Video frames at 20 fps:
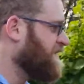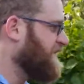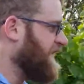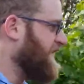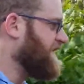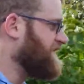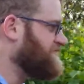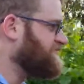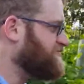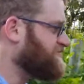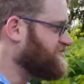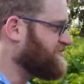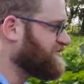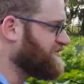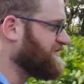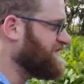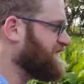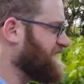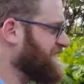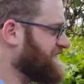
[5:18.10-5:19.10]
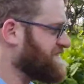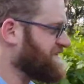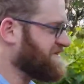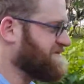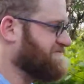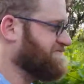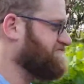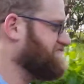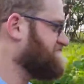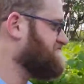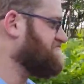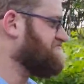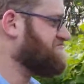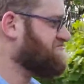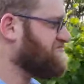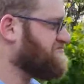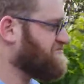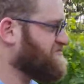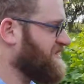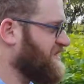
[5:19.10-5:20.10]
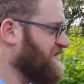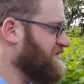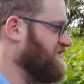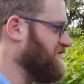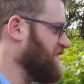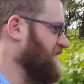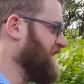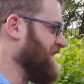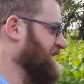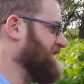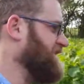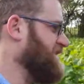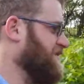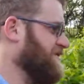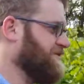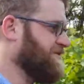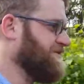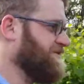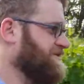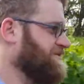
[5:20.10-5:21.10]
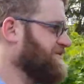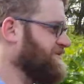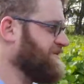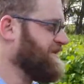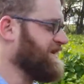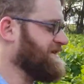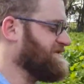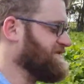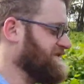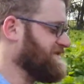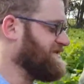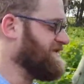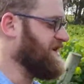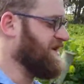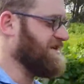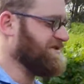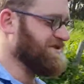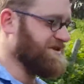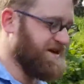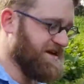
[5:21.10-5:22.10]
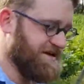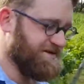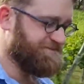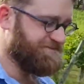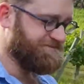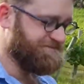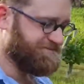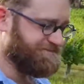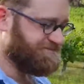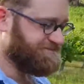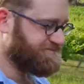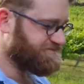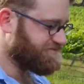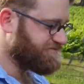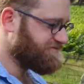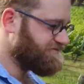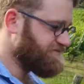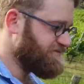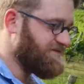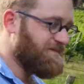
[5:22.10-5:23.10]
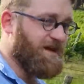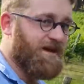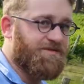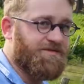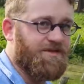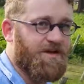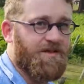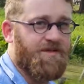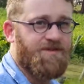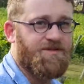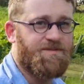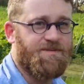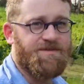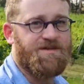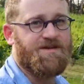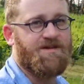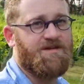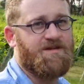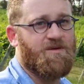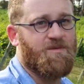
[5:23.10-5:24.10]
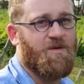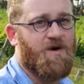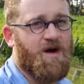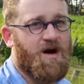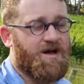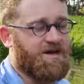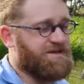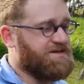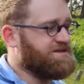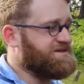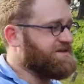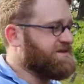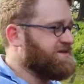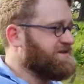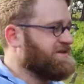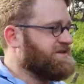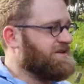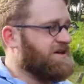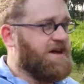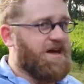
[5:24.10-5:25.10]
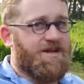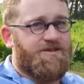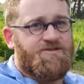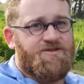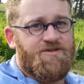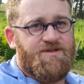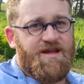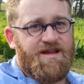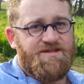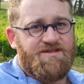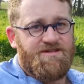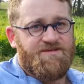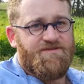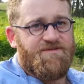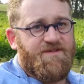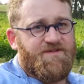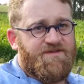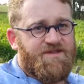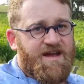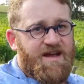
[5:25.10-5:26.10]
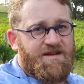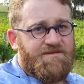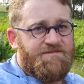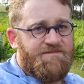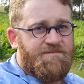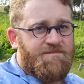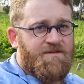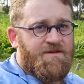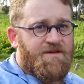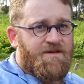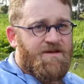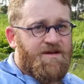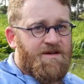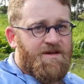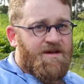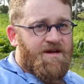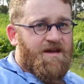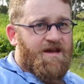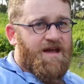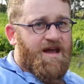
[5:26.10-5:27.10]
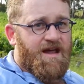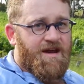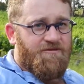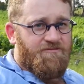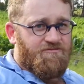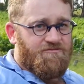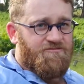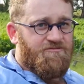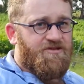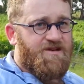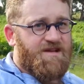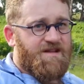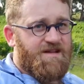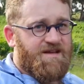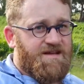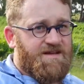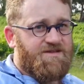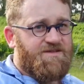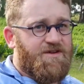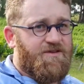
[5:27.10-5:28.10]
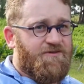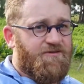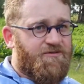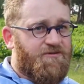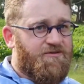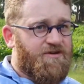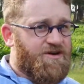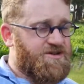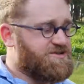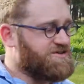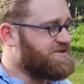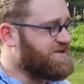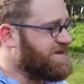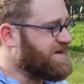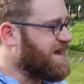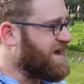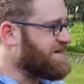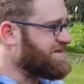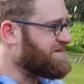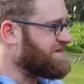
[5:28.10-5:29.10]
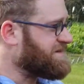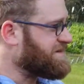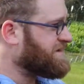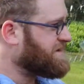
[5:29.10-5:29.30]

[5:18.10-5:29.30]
And it truly doesn't look any older than 2019, even though this particular wine is 2015, and it really is fresh as a daisy.